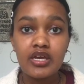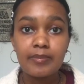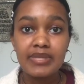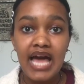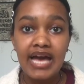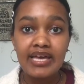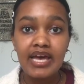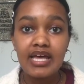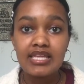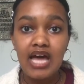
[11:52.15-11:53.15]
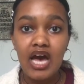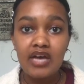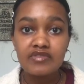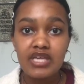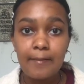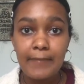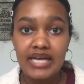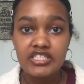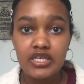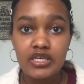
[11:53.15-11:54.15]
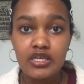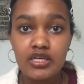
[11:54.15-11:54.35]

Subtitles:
Black lives matter.